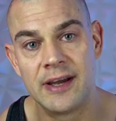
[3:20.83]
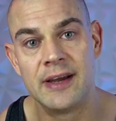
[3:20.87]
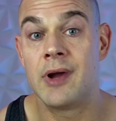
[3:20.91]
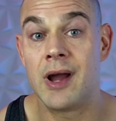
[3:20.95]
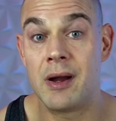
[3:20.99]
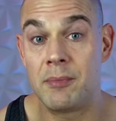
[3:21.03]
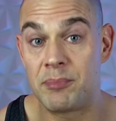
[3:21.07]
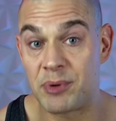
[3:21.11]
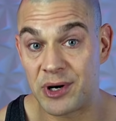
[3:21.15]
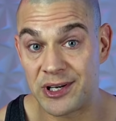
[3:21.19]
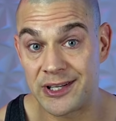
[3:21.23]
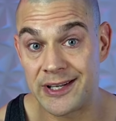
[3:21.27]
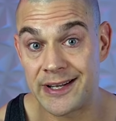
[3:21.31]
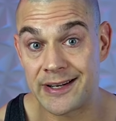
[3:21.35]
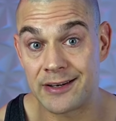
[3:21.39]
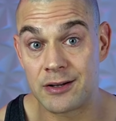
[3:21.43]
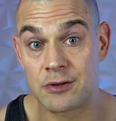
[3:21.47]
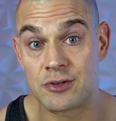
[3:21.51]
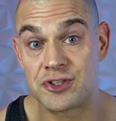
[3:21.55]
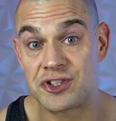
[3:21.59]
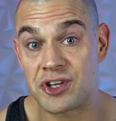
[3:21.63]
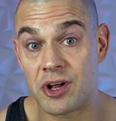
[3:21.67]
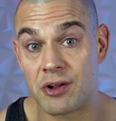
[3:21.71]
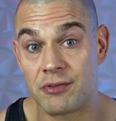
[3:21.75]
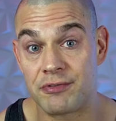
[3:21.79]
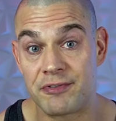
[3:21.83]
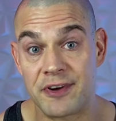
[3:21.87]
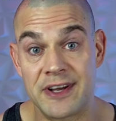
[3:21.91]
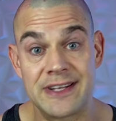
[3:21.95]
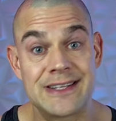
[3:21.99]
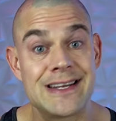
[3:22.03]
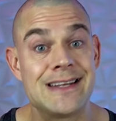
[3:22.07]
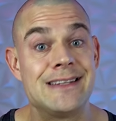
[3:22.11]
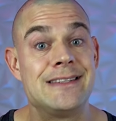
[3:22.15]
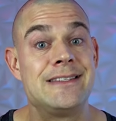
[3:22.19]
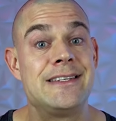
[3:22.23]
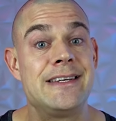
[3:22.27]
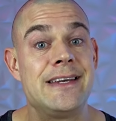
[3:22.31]
And pregnenolone
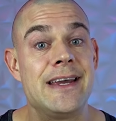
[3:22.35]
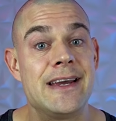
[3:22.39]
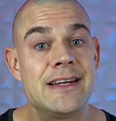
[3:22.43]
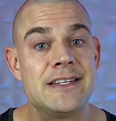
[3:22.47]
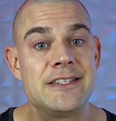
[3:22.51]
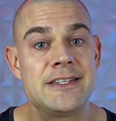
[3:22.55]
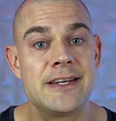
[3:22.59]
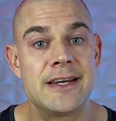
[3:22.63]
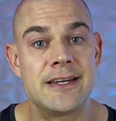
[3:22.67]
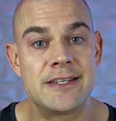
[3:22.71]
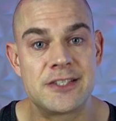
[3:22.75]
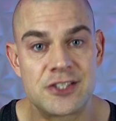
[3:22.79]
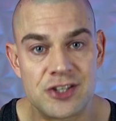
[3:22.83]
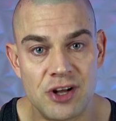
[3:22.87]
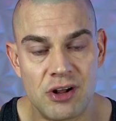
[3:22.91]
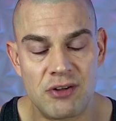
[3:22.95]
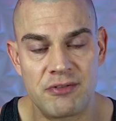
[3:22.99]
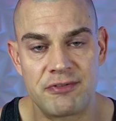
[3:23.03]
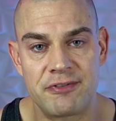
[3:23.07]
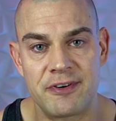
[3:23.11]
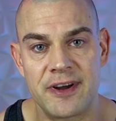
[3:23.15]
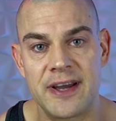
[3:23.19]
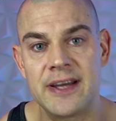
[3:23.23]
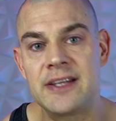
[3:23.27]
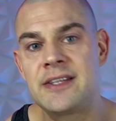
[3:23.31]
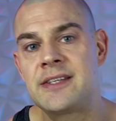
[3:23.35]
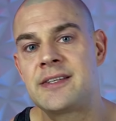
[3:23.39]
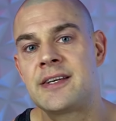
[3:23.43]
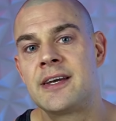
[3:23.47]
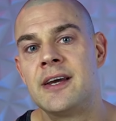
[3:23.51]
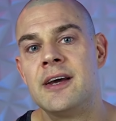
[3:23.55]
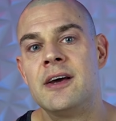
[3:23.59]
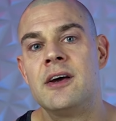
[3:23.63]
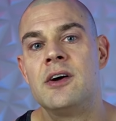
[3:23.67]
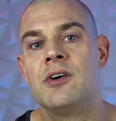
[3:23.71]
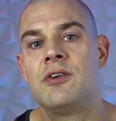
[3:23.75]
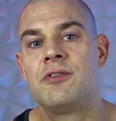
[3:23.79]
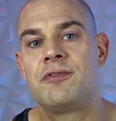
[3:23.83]
sulfate and DHEA sulfate
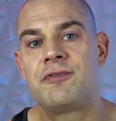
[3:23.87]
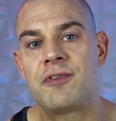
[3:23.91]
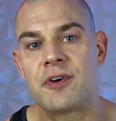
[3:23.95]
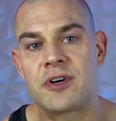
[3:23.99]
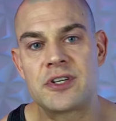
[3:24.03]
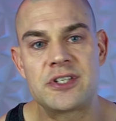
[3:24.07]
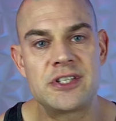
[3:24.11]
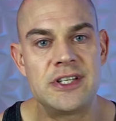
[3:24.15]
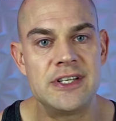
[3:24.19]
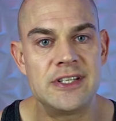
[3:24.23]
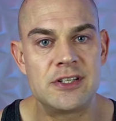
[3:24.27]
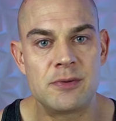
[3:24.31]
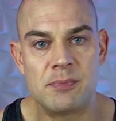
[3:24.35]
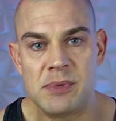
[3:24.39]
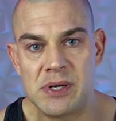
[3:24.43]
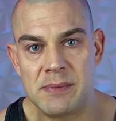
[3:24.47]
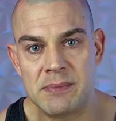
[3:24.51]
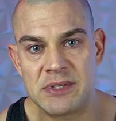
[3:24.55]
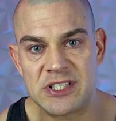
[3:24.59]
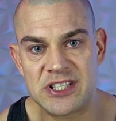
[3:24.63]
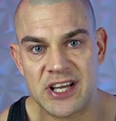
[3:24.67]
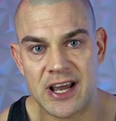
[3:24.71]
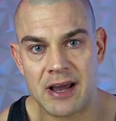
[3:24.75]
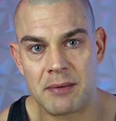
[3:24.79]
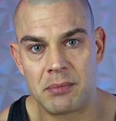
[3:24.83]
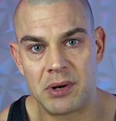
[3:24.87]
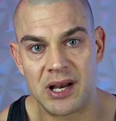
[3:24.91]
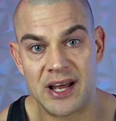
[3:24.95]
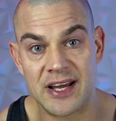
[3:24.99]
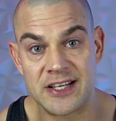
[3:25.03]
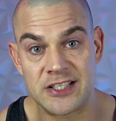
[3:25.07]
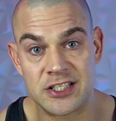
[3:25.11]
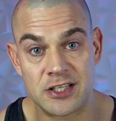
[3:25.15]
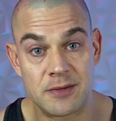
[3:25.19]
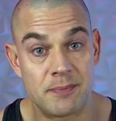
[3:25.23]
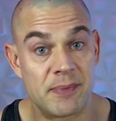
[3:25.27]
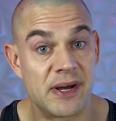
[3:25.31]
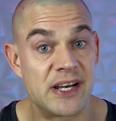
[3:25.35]
first need to be
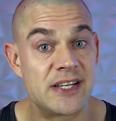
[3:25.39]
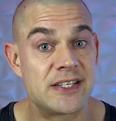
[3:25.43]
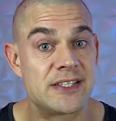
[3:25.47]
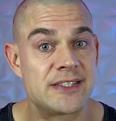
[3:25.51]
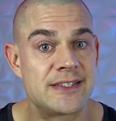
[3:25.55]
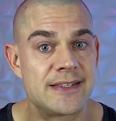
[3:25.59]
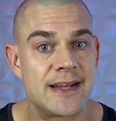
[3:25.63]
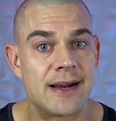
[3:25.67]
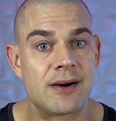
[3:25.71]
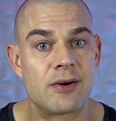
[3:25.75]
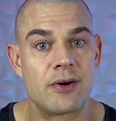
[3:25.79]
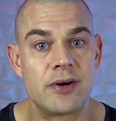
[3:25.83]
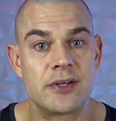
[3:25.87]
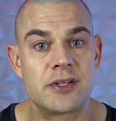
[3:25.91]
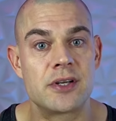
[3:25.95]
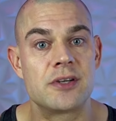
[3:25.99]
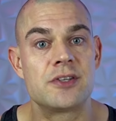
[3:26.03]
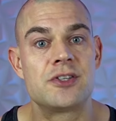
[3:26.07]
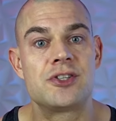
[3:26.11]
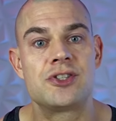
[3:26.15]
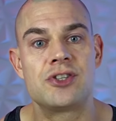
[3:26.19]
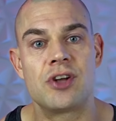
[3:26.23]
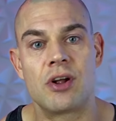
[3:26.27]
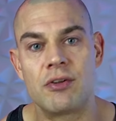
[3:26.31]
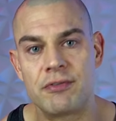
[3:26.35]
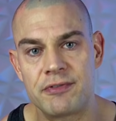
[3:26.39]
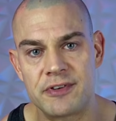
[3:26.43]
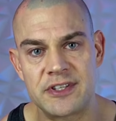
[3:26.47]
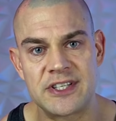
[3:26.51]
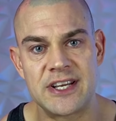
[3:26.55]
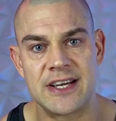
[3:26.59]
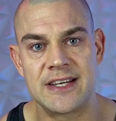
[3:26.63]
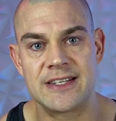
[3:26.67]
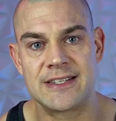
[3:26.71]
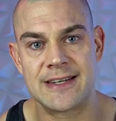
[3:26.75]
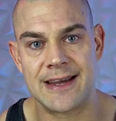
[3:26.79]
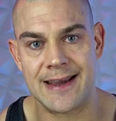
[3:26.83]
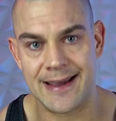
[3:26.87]
metabolized by the steroid
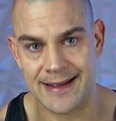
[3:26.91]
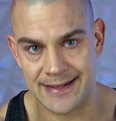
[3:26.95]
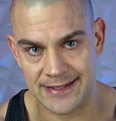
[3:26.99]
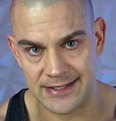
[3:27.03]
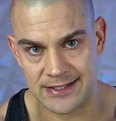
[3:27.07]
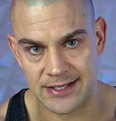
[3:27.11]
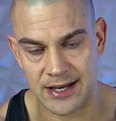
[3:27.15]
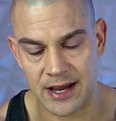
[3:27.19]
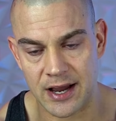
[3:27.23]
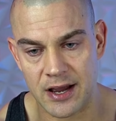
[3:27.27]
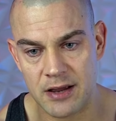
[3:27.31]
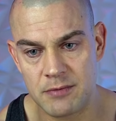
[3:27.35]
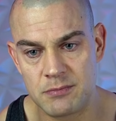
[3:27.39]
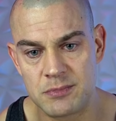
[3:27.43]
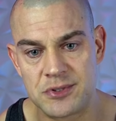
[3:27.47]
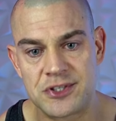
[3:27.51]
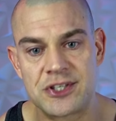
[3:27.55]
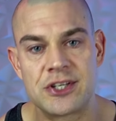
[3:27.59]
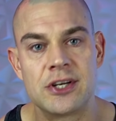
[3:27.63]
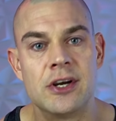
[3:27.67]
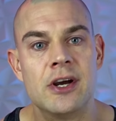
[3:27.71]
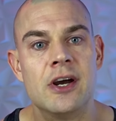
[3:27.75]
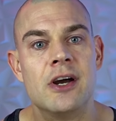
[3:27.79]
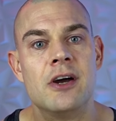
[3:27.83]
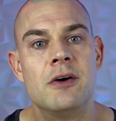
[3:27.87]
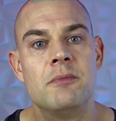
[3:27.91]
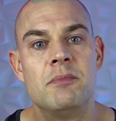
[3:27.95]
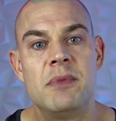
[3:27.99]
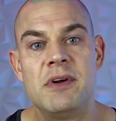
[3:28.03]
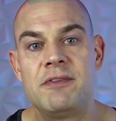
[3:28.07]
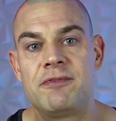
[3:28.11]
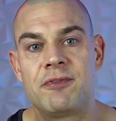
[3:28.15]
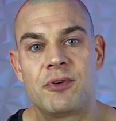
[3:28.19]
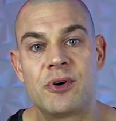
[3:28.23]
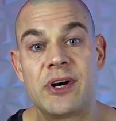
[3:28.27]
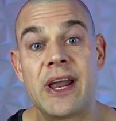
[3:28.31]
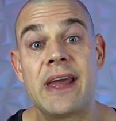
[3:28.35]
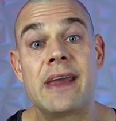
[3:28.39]
sulfatase enzymes
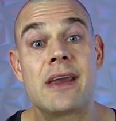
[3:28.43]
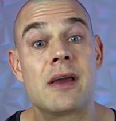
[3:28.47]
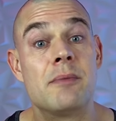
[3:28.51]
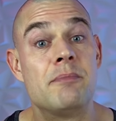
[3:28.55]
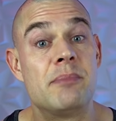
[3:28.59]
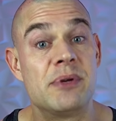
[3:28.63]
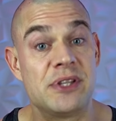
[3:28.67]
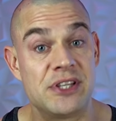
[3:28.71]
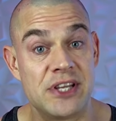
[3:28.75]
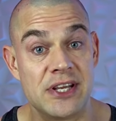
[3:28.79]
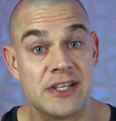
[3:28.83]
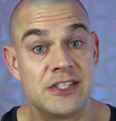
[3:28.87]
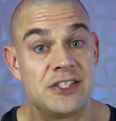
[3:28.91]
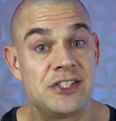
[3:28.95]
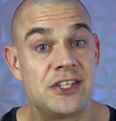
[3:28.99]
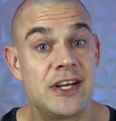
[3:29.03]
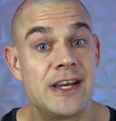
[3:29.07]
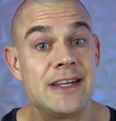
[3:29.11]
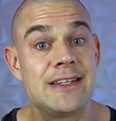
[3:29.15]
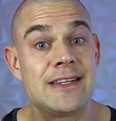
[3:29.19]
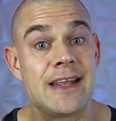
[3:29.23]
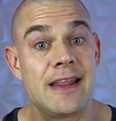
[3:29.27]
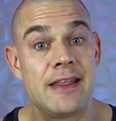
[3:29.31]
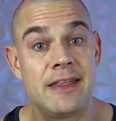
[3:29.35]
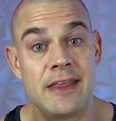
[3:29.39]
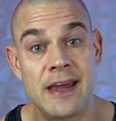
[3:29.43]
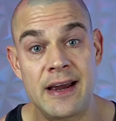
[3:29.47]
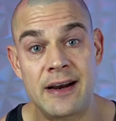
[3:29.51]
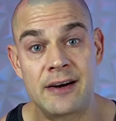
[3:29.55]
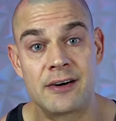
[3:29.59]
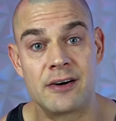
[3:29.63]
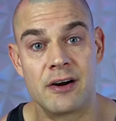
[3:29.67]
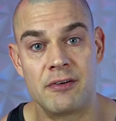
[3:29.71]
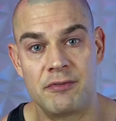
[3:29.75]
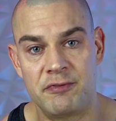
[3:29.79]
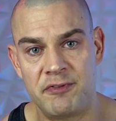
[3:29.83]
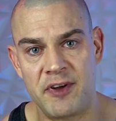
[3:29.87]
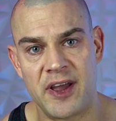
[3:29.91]
before they can potentiate their
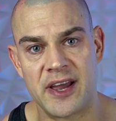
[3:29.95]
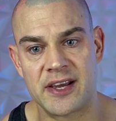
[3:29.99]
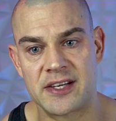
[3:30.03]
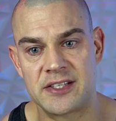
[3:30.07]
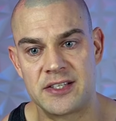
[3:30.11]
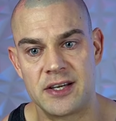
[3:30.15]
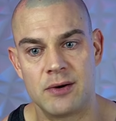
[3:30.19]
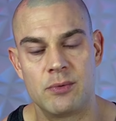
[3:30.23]
effects.